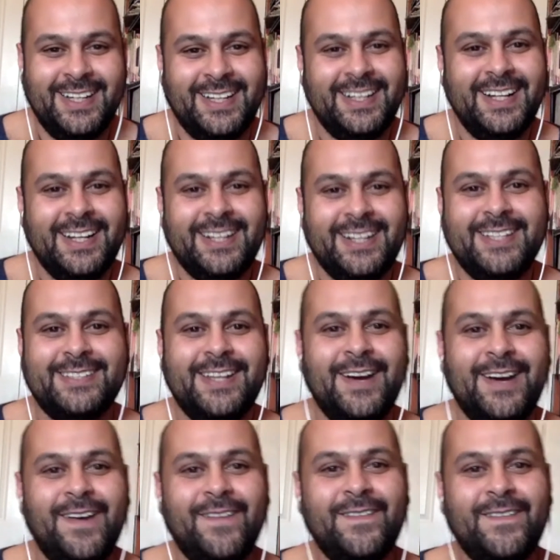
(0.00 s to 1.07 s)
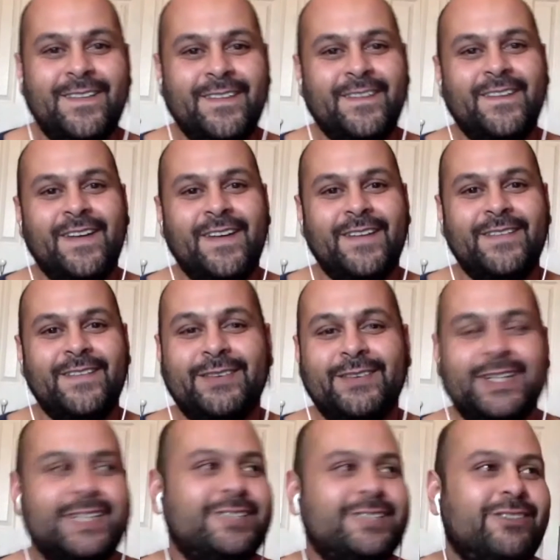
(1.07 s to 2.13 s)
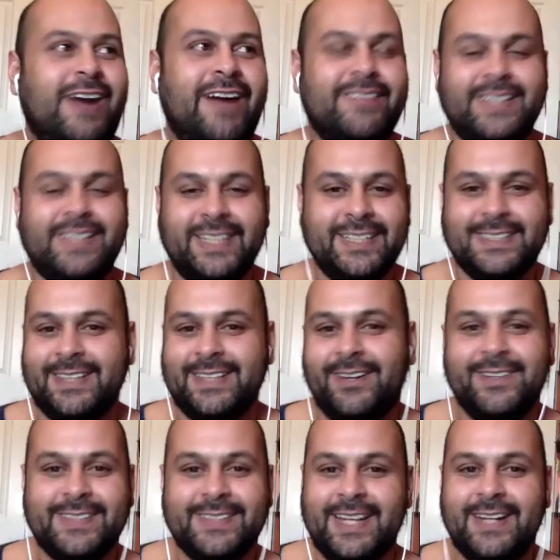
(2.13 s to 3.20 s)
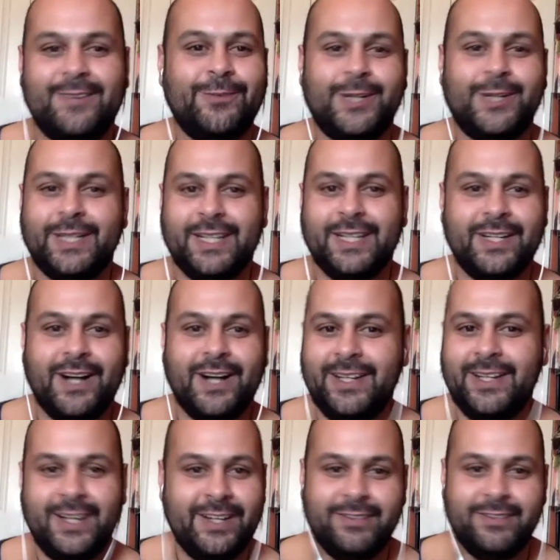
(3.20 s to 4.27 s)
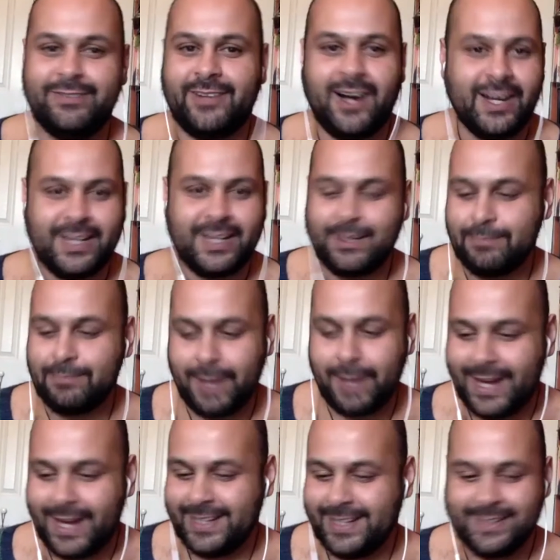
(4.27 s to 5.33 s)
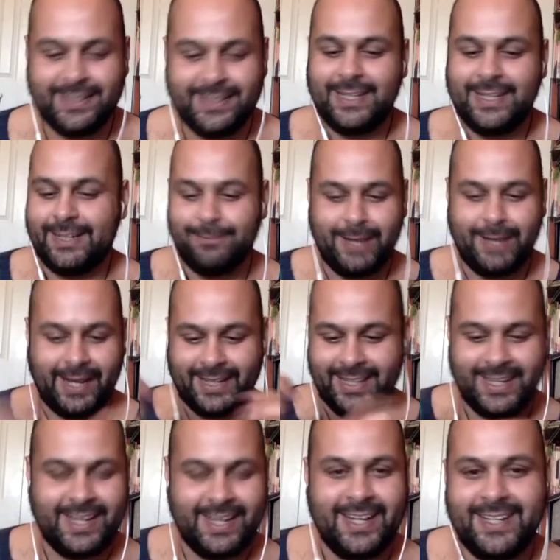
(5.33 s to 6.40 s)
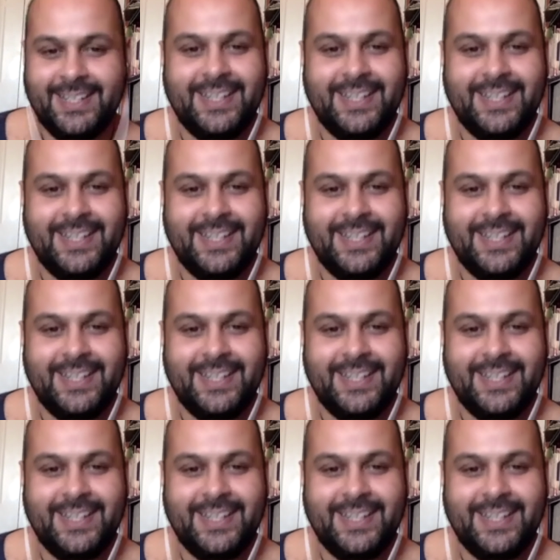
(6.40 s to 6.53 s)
Because we were traveling, so I was kind of working on it and frogging back and knitting back again.